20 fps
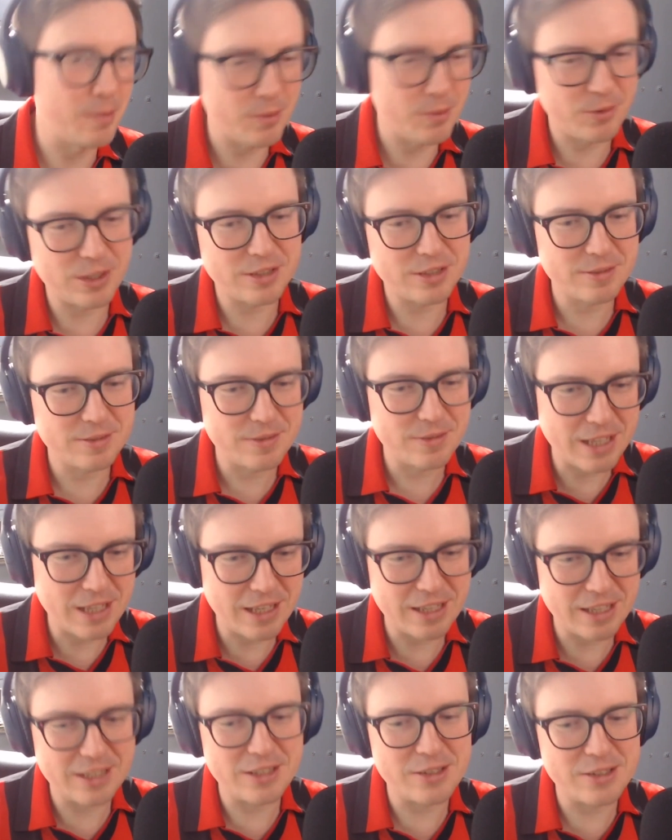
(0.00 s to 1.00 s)
I'm afraid.
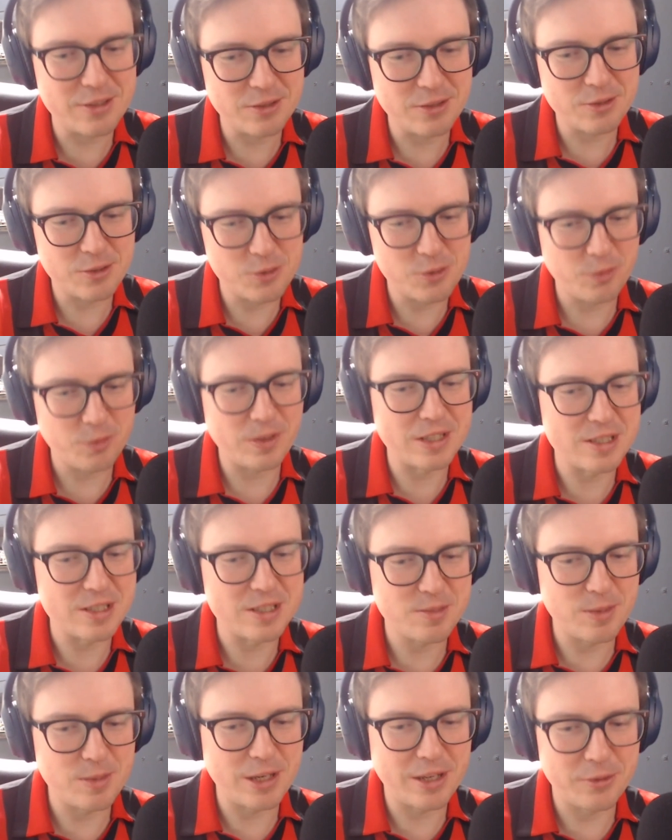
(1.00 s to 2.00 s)
No
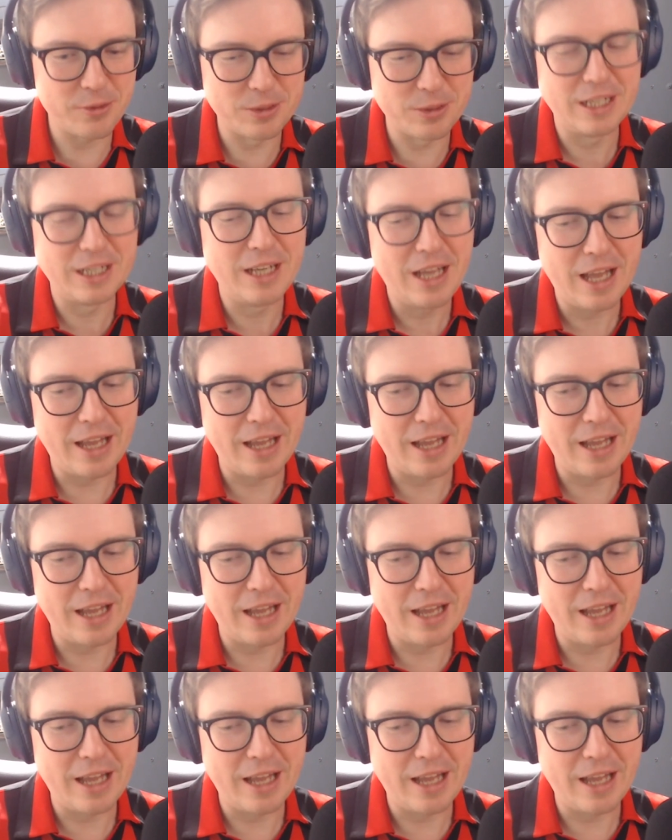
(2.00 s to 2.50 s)
offense, Mary Hill.